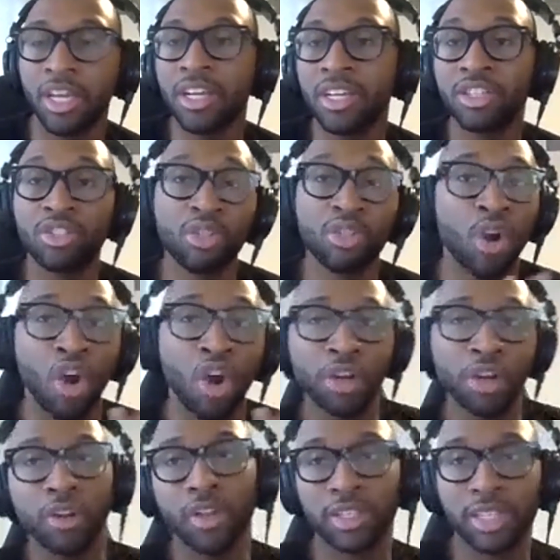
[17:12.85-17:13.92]
Since you already
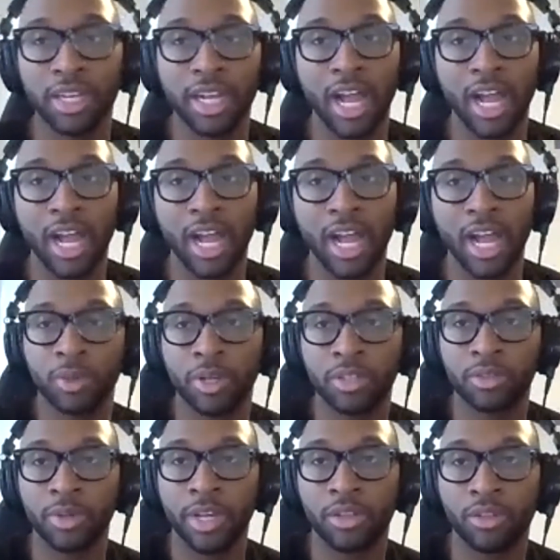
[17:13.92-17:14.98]
know that's getting a higher
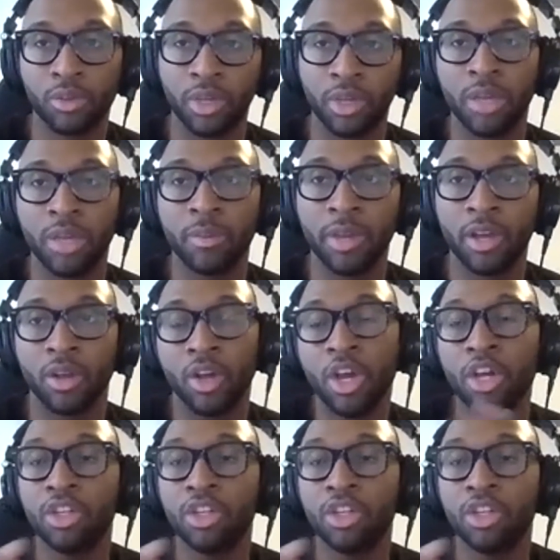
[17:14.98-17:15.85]
response rate through email,